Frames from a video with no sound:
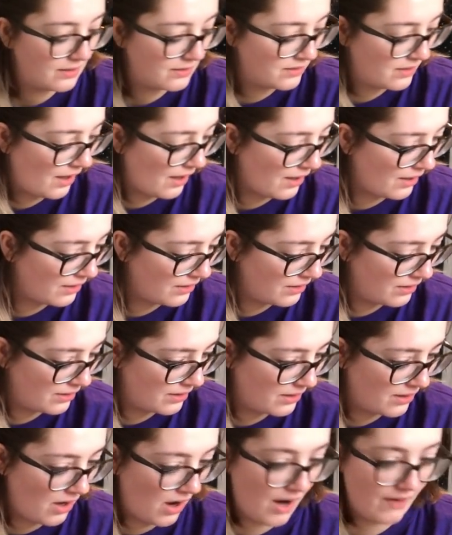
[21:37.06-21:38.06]
So,
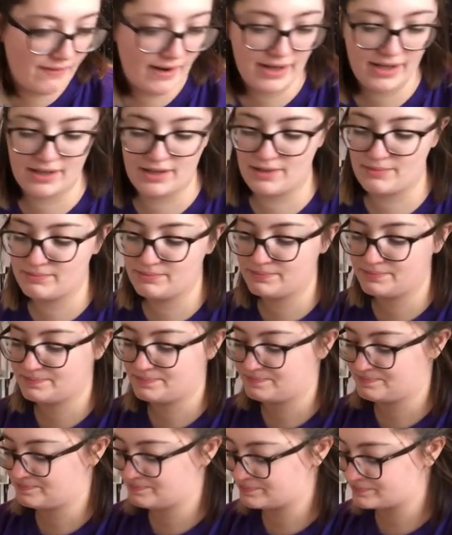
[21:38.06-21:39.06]
I reckon,
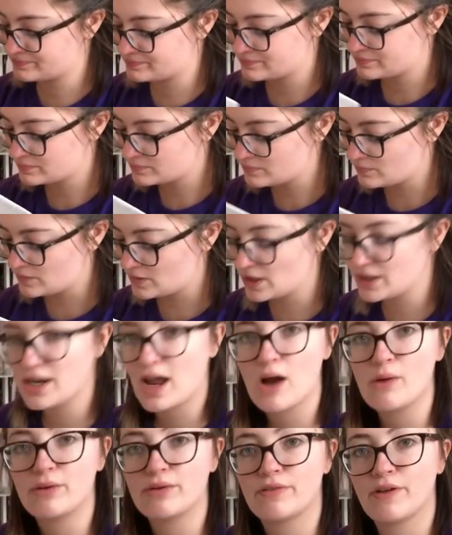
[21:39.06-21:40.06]

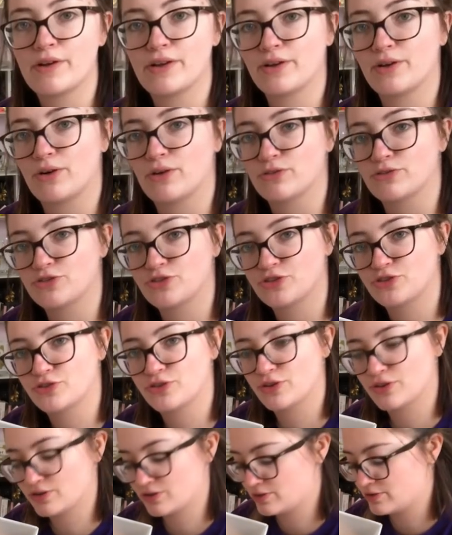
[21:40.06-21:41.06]
now we've only got
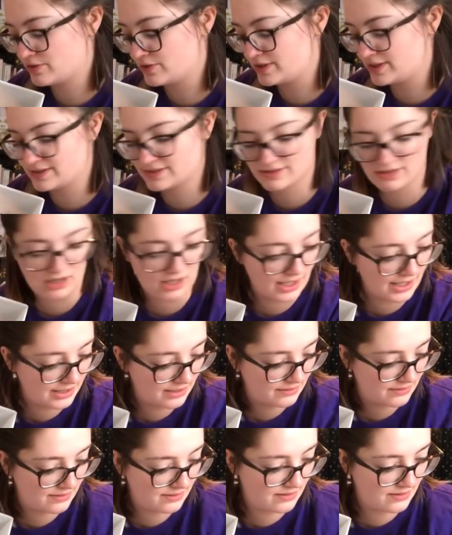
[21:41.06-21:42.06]
these
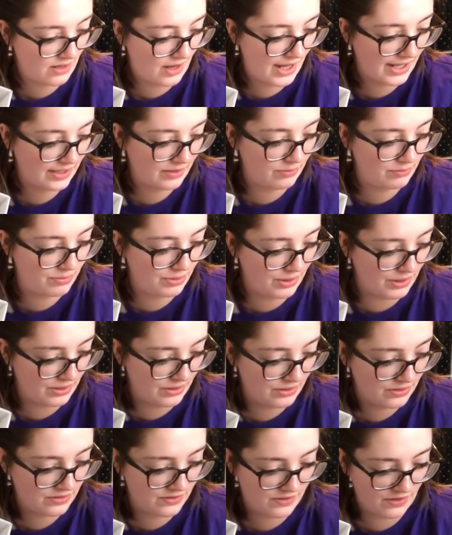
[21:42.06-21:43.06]
tights, I can
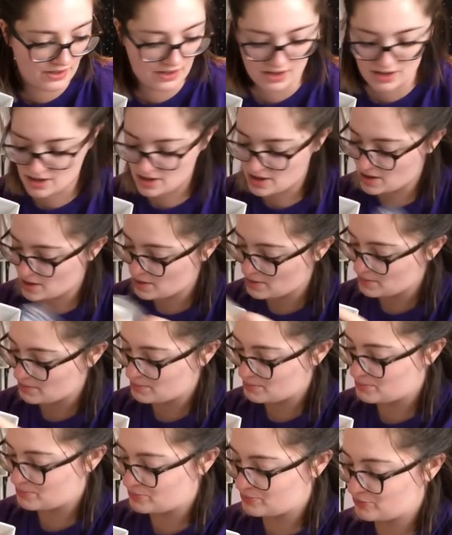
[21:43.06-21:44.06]
put
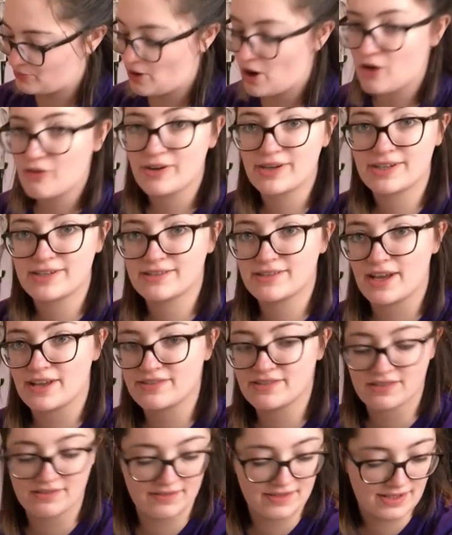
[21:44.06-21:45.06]
bra
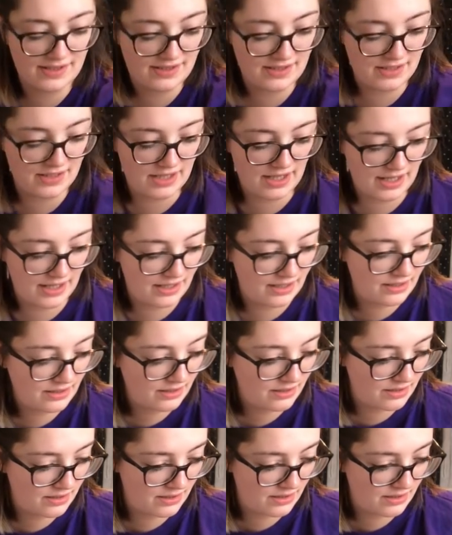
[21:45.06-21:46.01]
accessories in here,